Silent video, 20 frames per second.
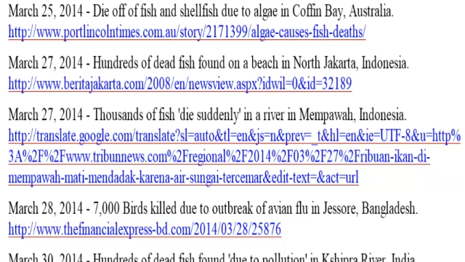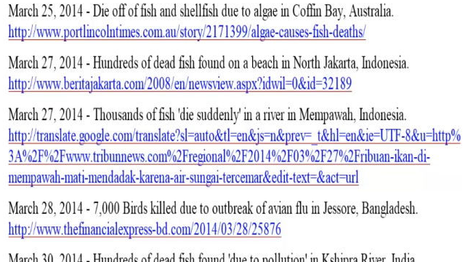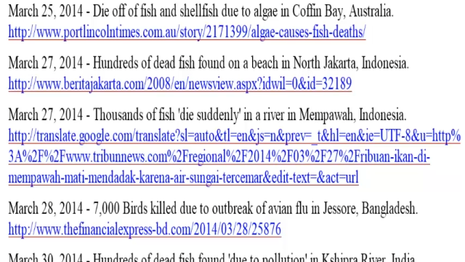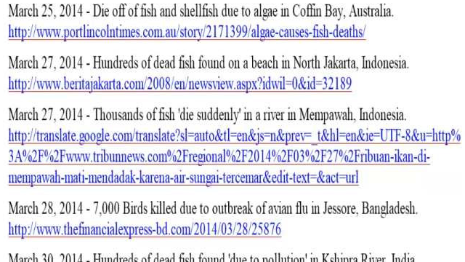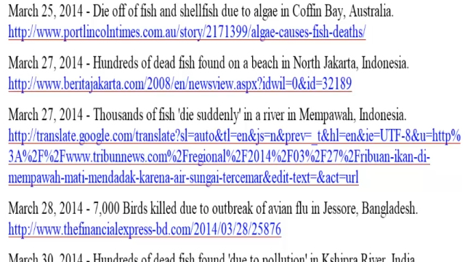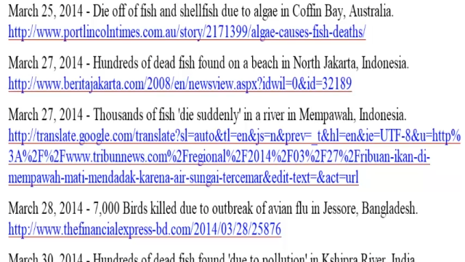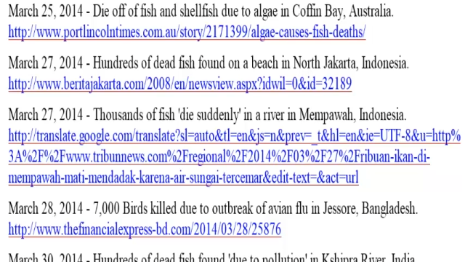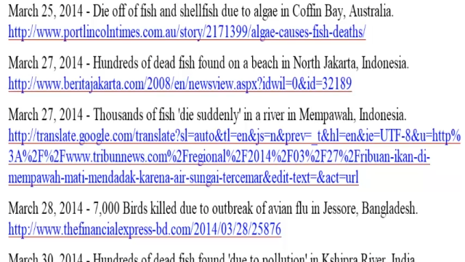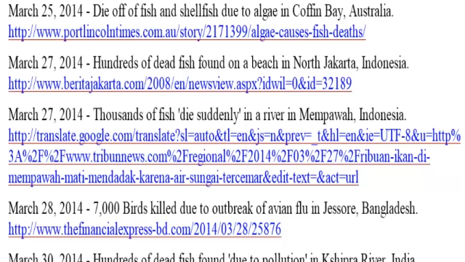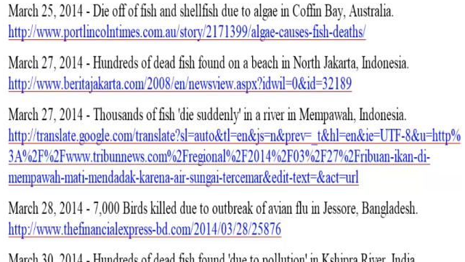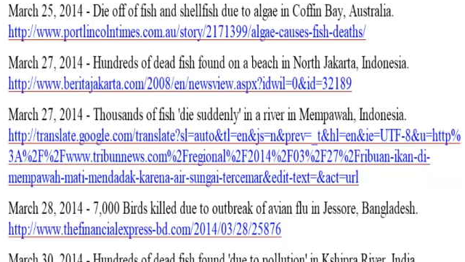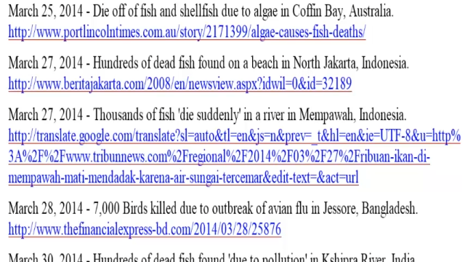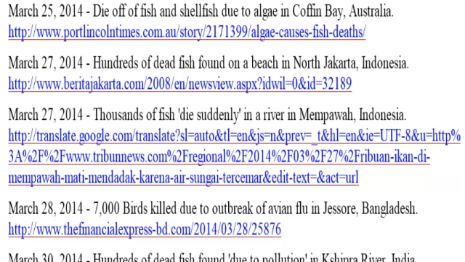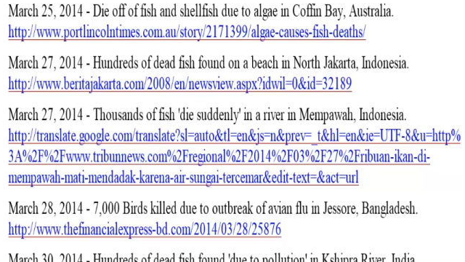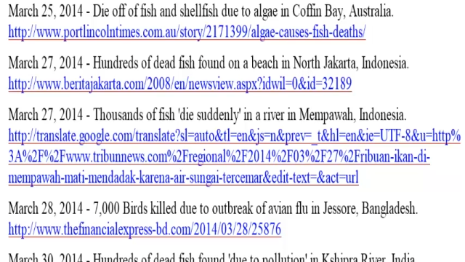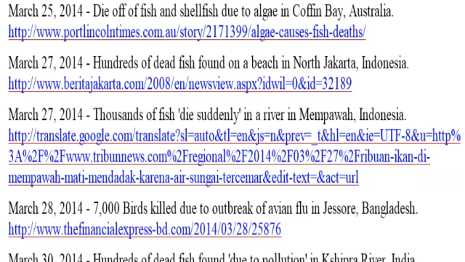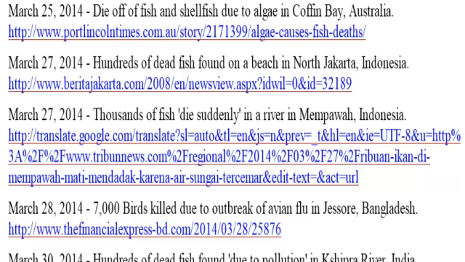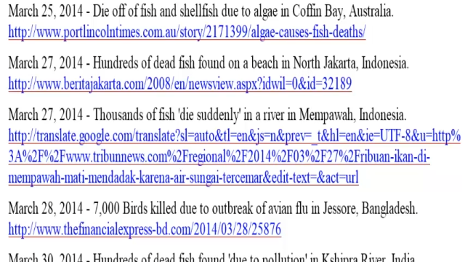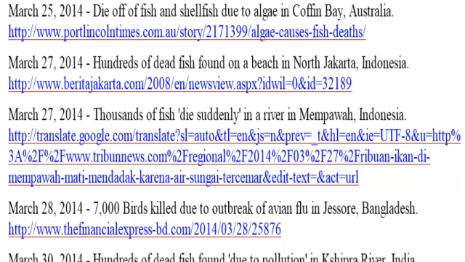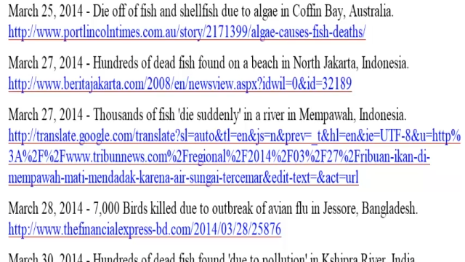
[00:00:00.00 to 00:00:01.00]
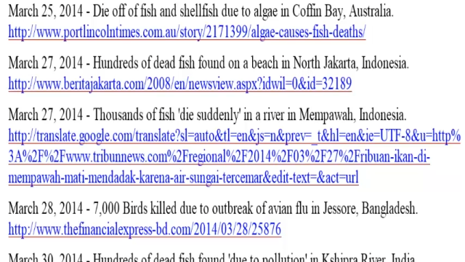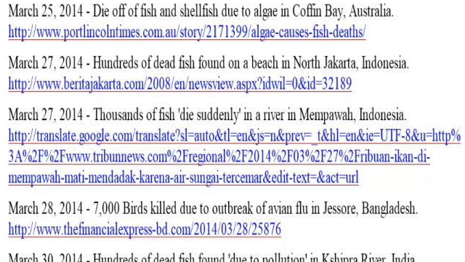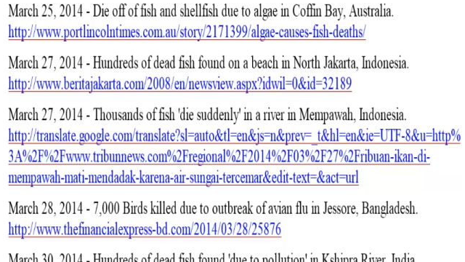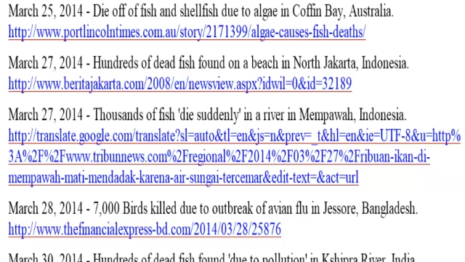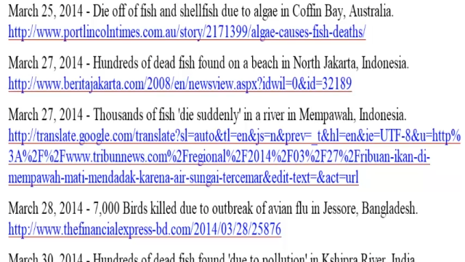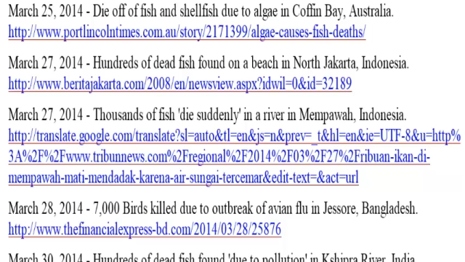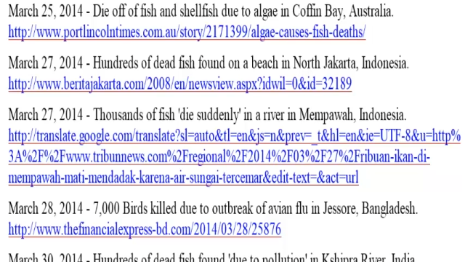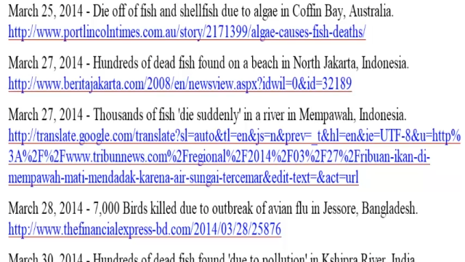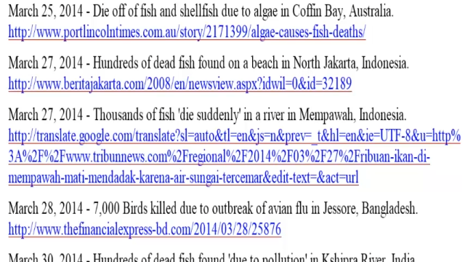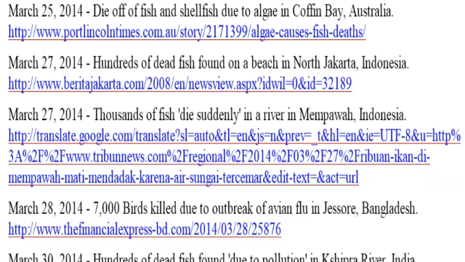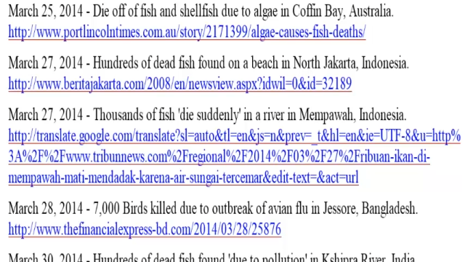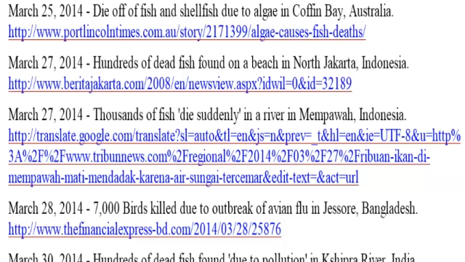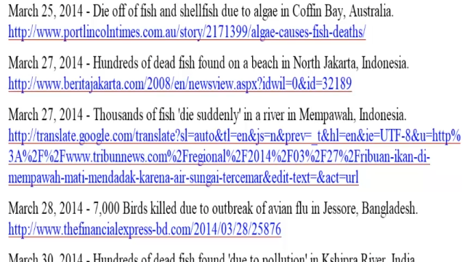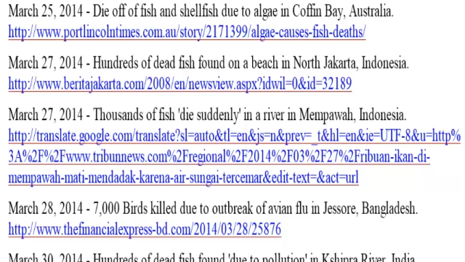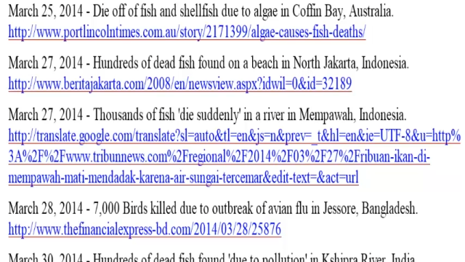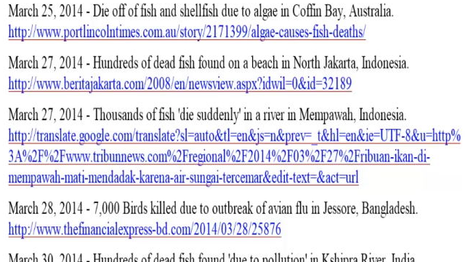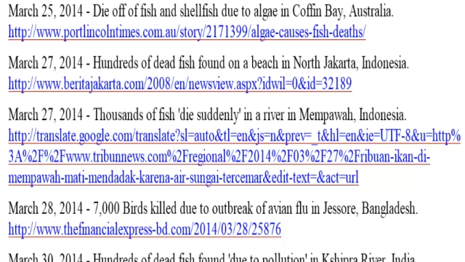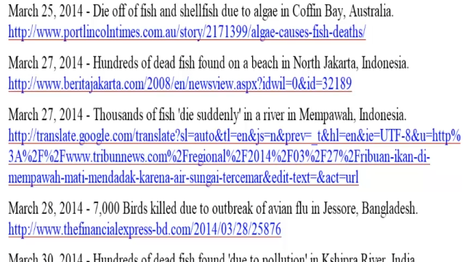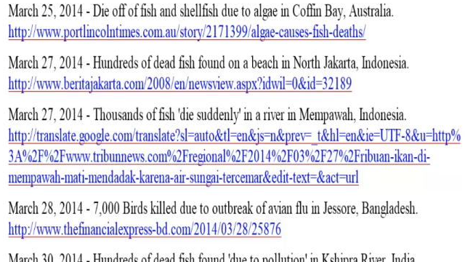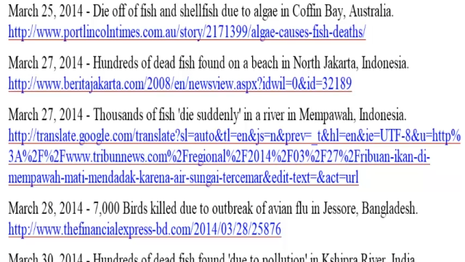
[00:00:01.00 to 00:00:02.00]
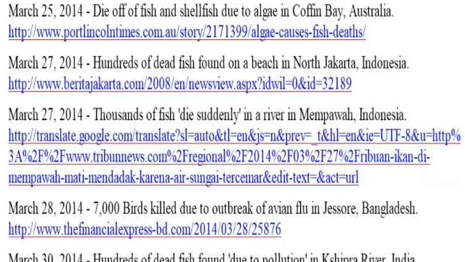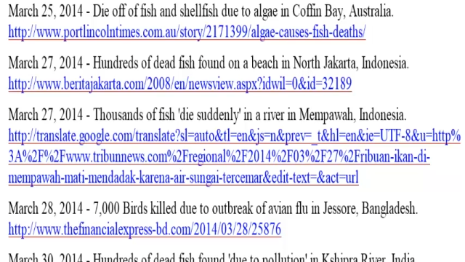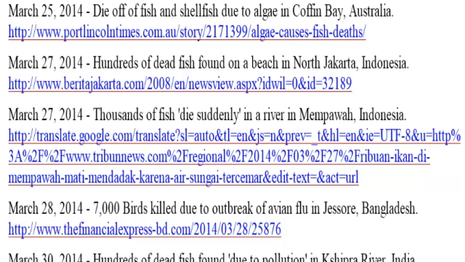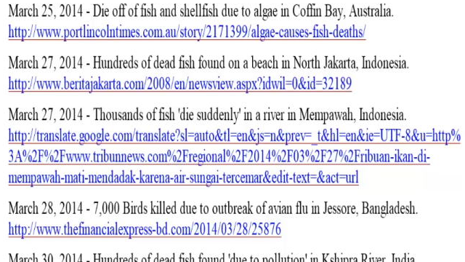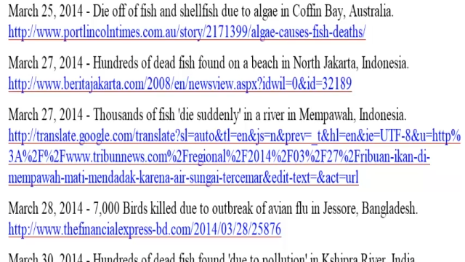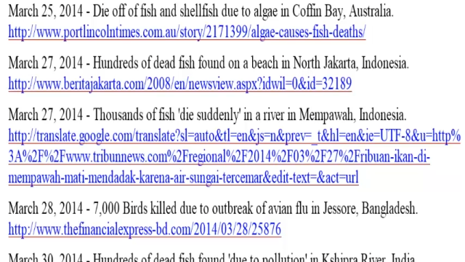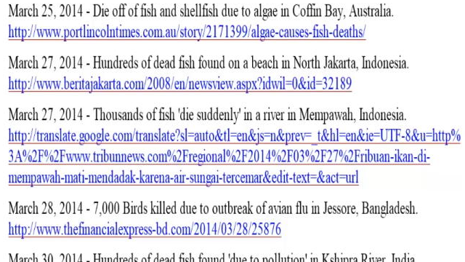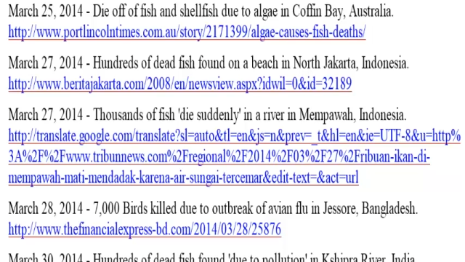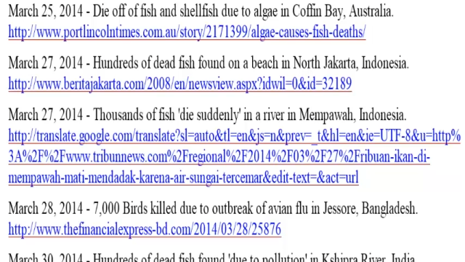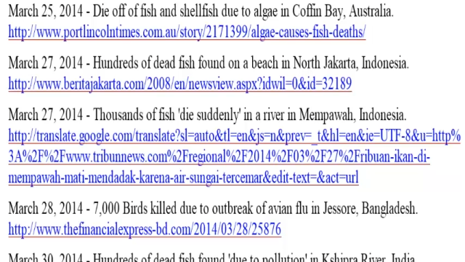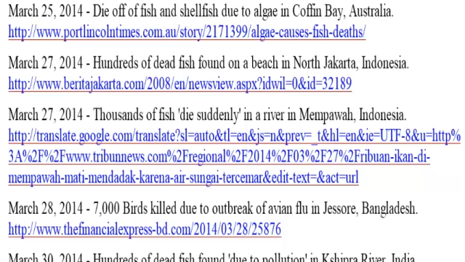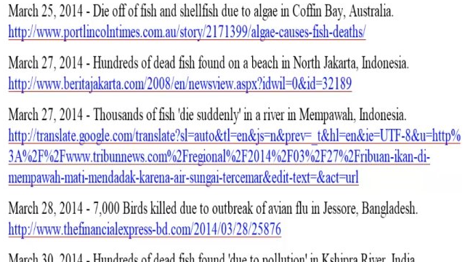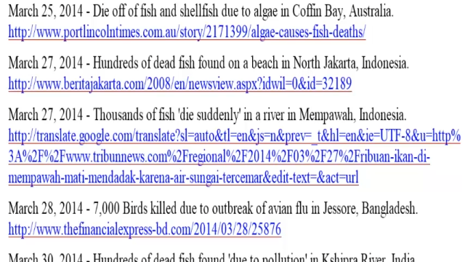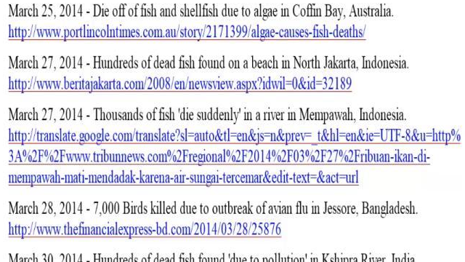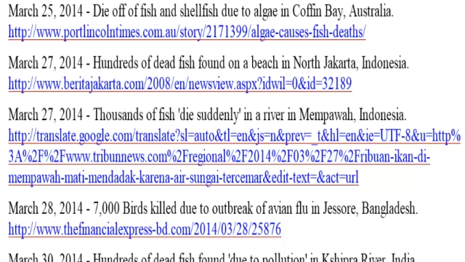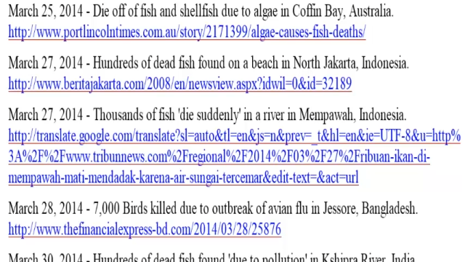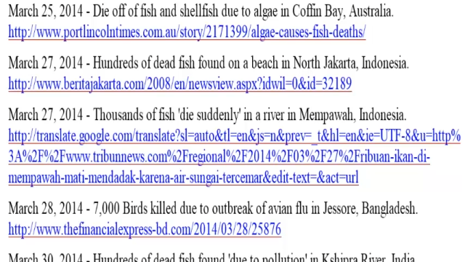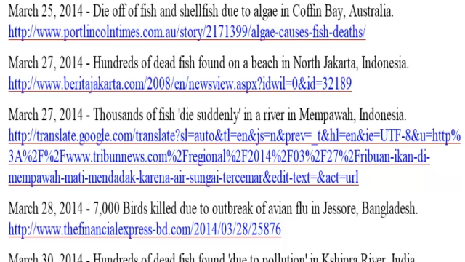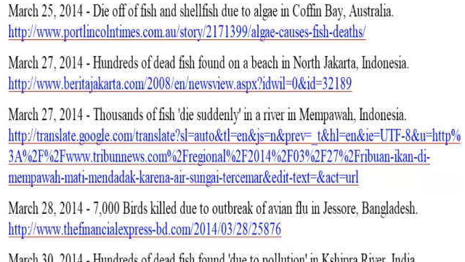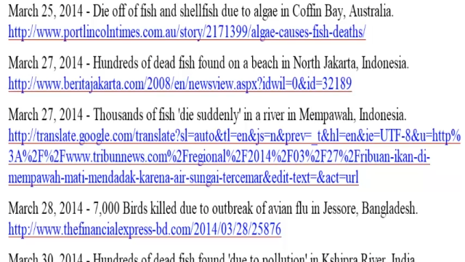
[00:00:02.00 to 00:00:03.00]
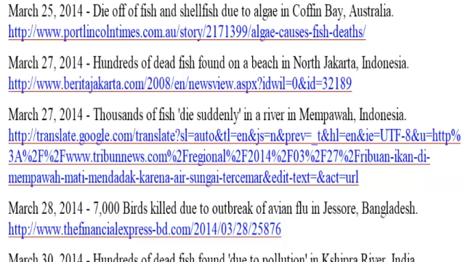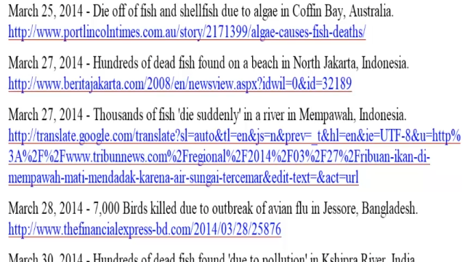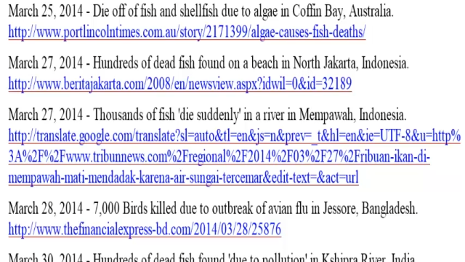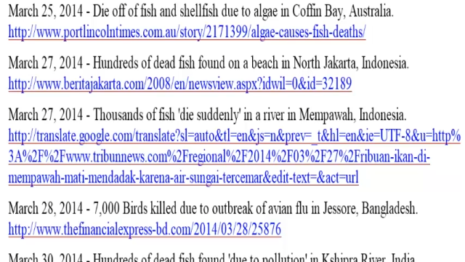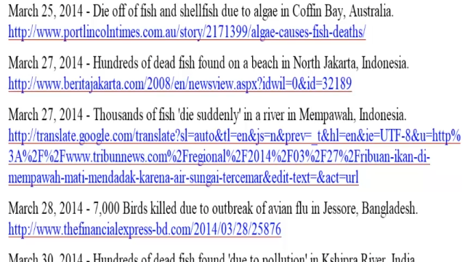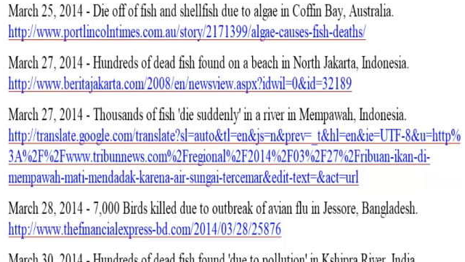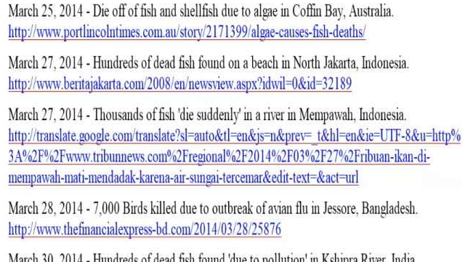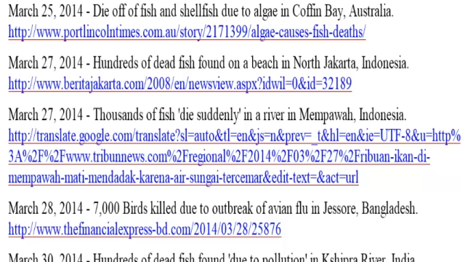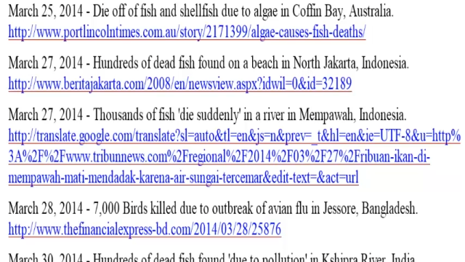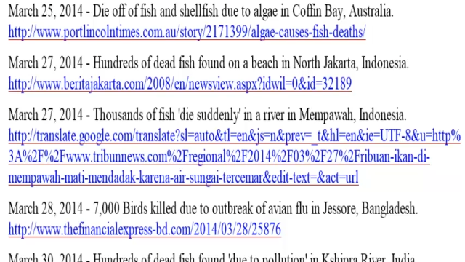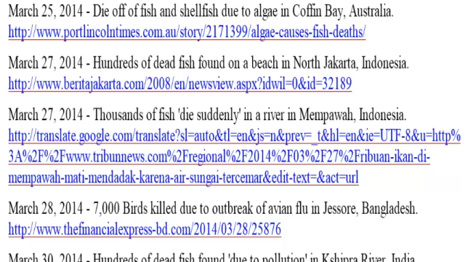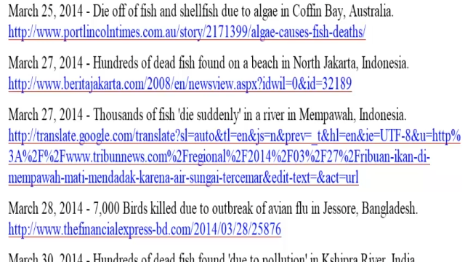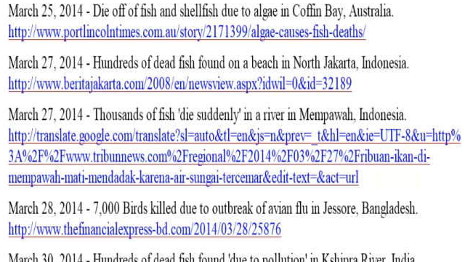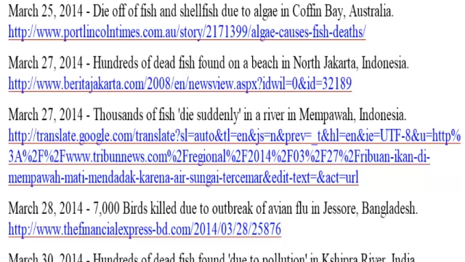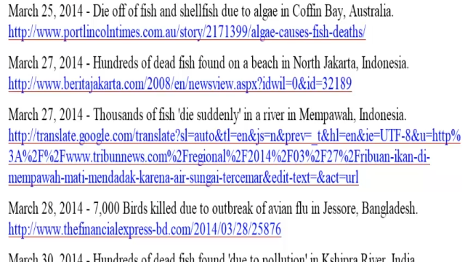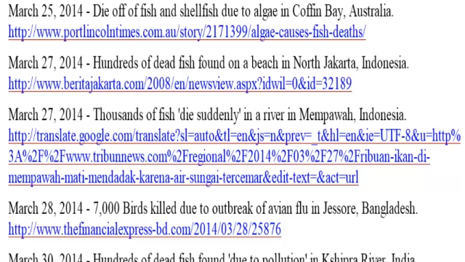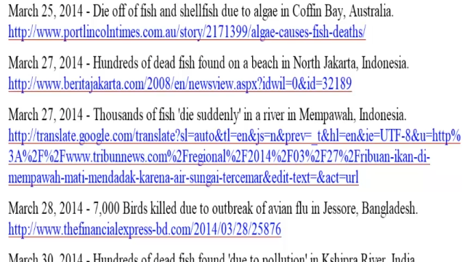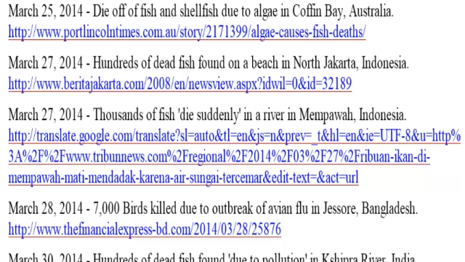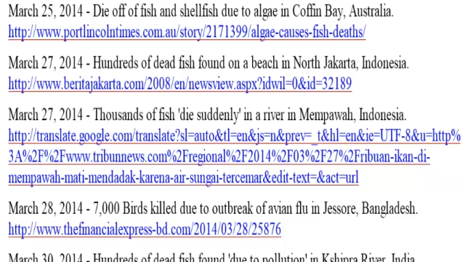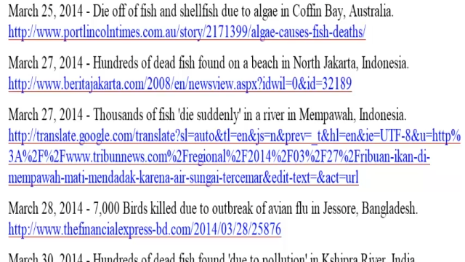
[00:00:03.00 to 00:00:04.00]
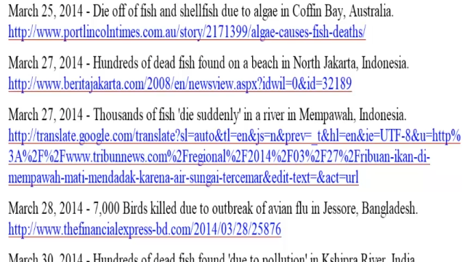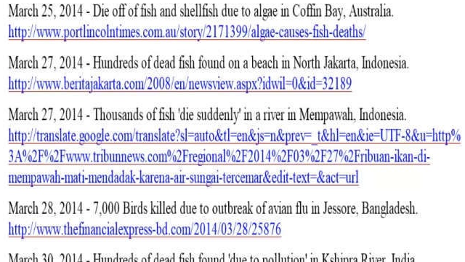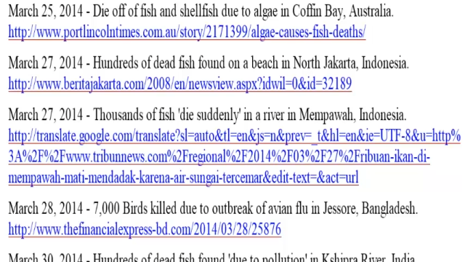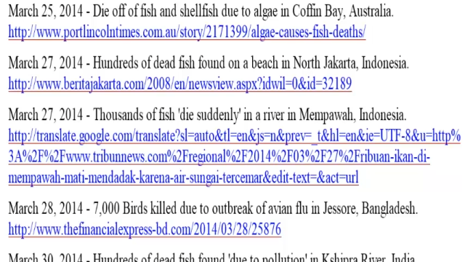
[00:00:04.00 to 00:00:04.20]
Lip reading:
[unreadable: no face in view]